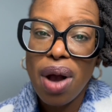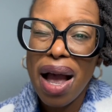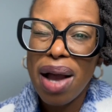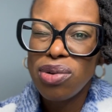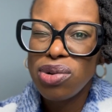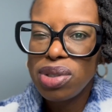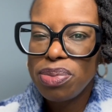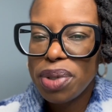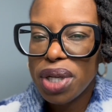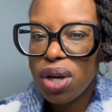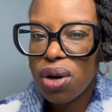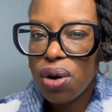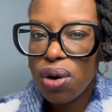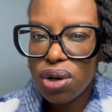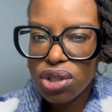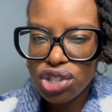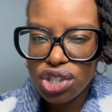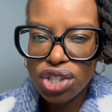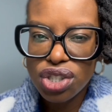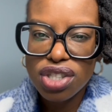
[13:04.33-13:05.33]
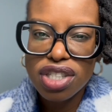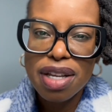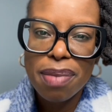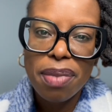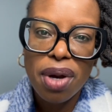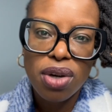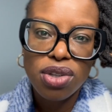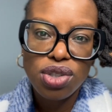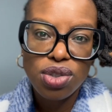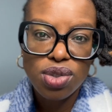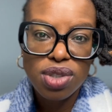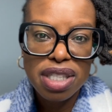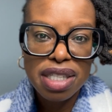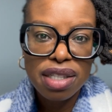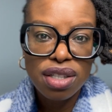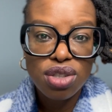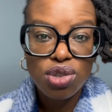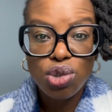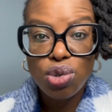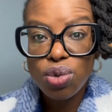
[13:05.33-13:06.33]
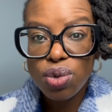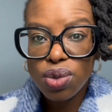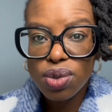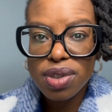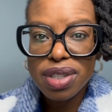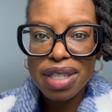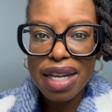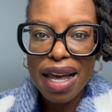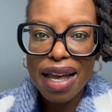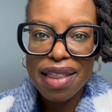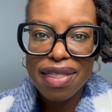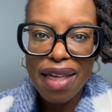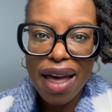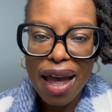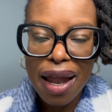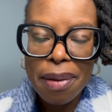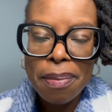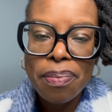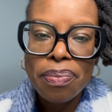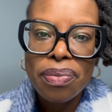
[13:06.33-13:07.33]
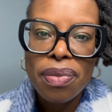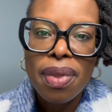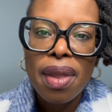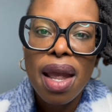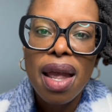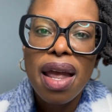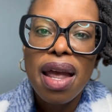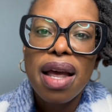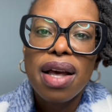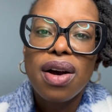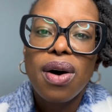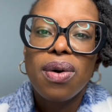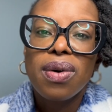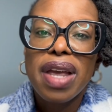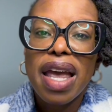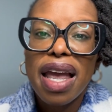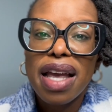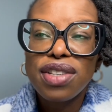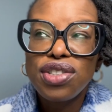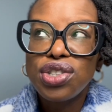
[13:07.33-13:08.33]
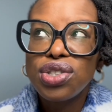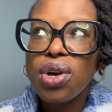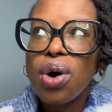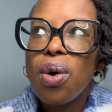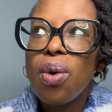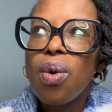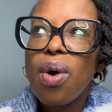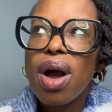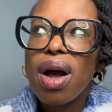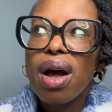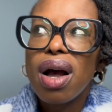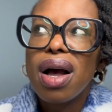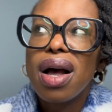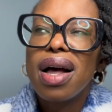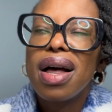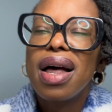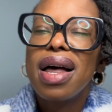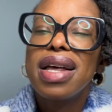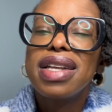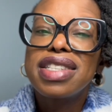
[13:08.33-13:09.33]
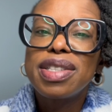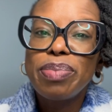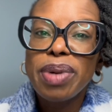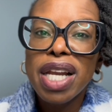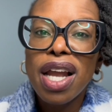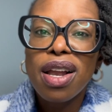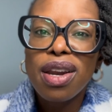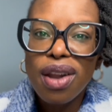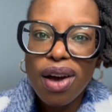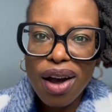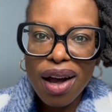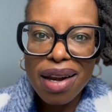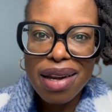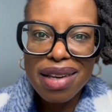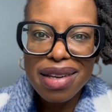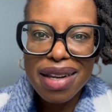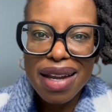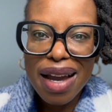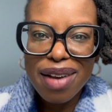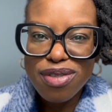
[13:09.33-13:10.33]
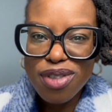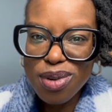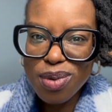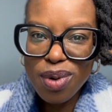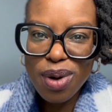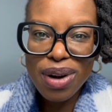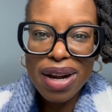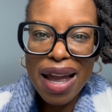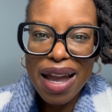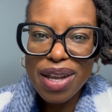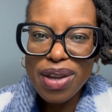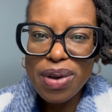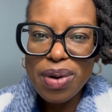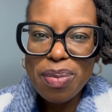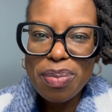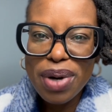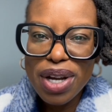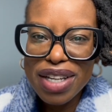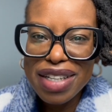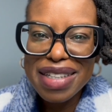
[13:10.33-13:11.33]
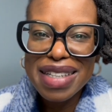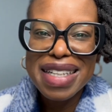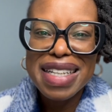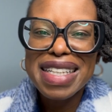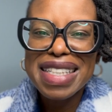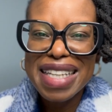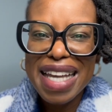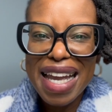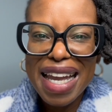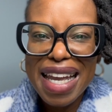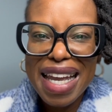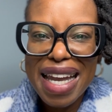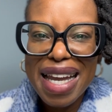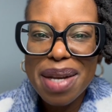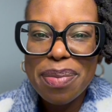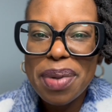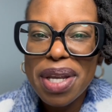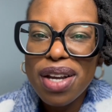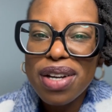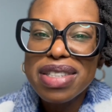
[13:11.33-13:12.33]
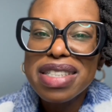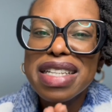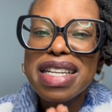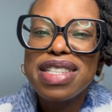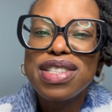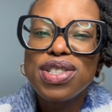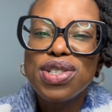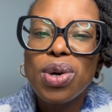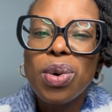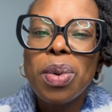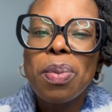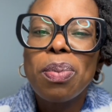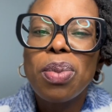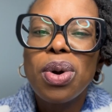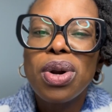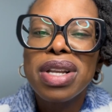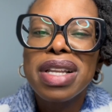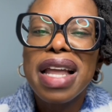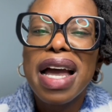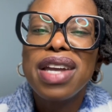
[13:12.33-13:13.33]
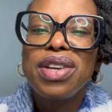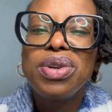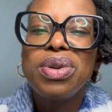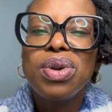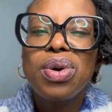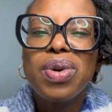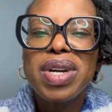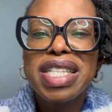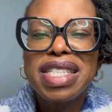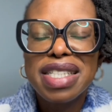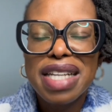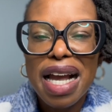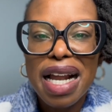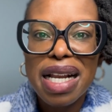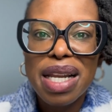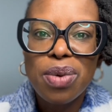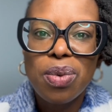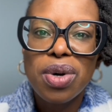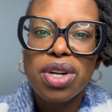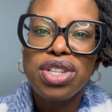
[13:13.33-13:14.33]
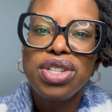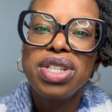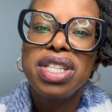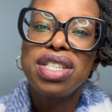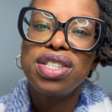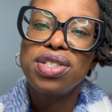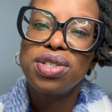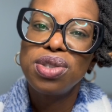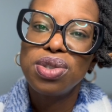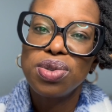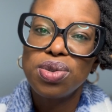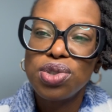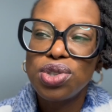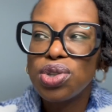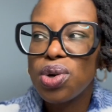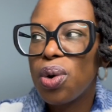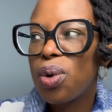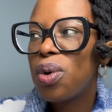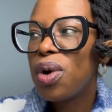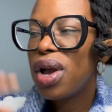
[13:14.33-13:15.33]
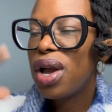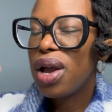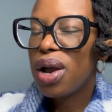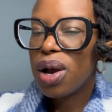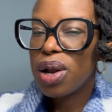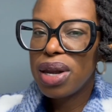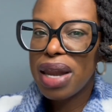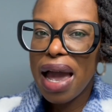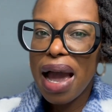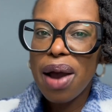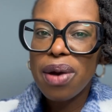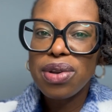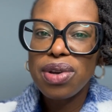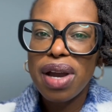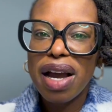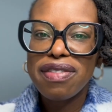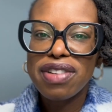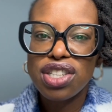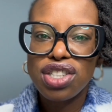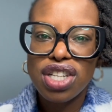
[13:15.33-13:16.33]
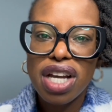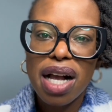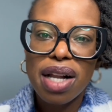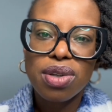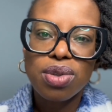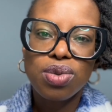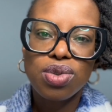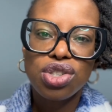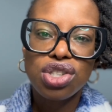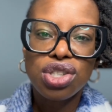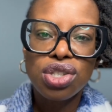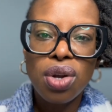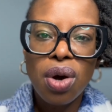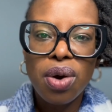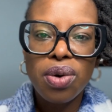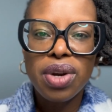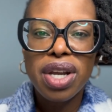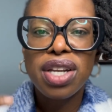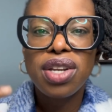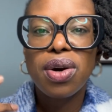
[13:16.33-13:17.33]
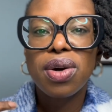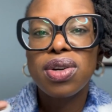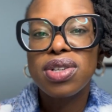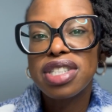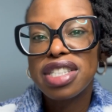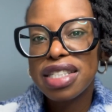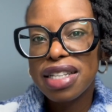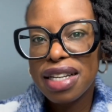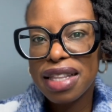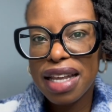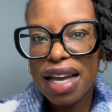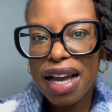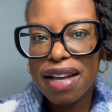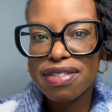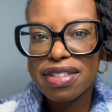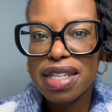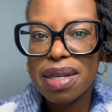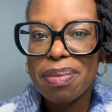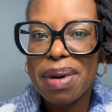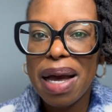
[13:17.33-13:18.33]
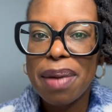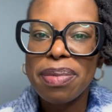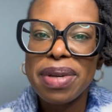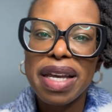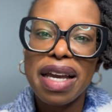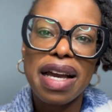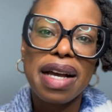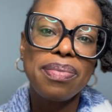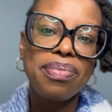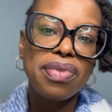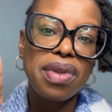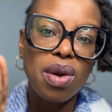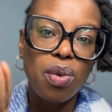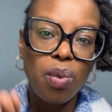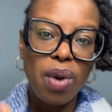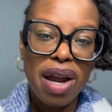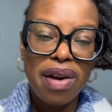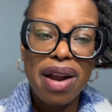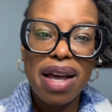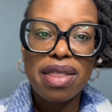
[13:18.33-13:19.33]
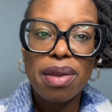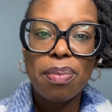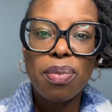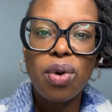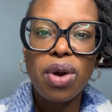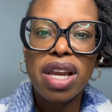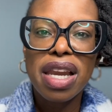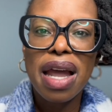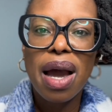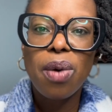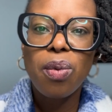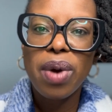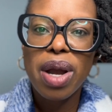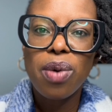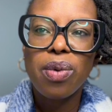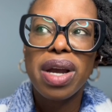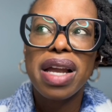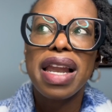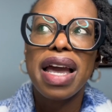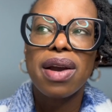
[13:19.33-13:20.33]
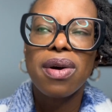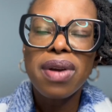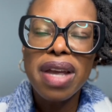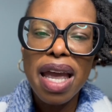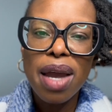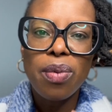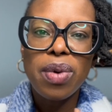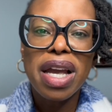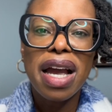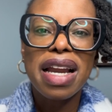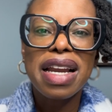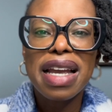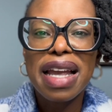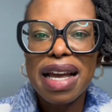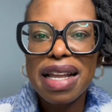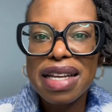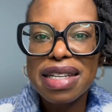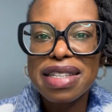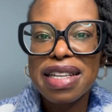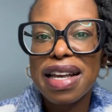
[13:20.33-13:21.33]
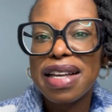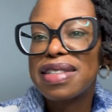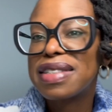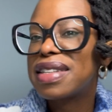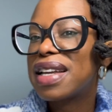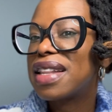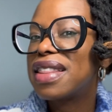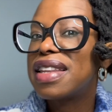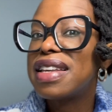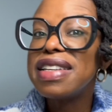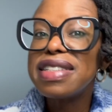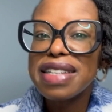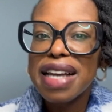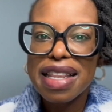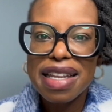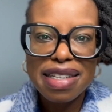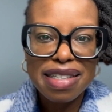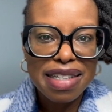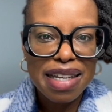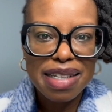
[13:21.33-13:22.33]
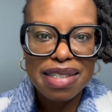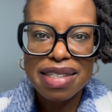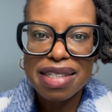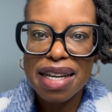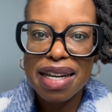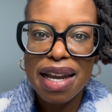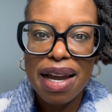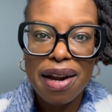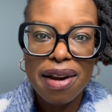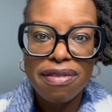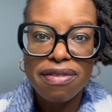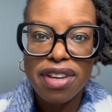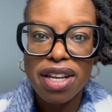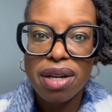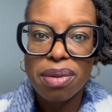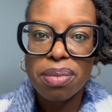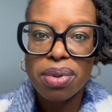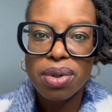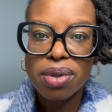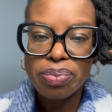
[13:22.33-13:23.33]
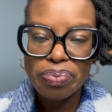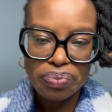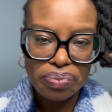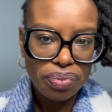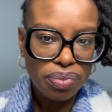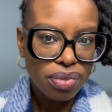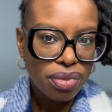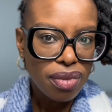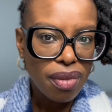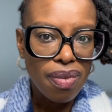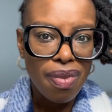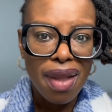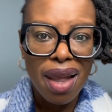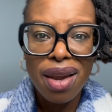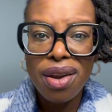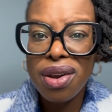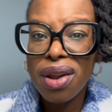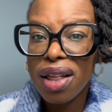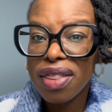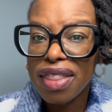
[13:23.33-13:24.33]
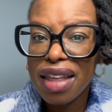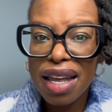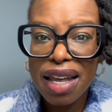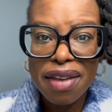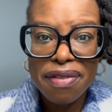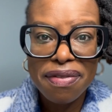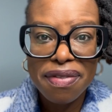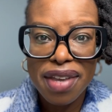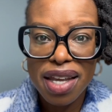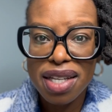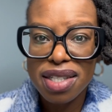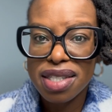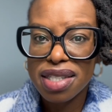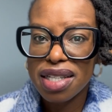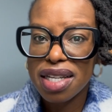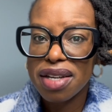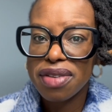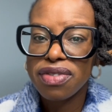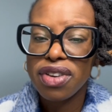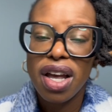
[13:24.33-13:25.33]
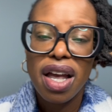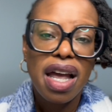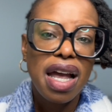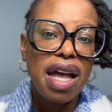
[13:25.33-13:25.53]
I would be cautious about using tools like that. Okay, so it's been a lot I've thrown at you, but you can take it because it's so important that you know exactly what you need to do. So now you have a child who's snoring, you're concerned they have sleep apnea. We're at the point now where we're like, okay, we got to get it tested. These are the tests that are available, nothing invasive.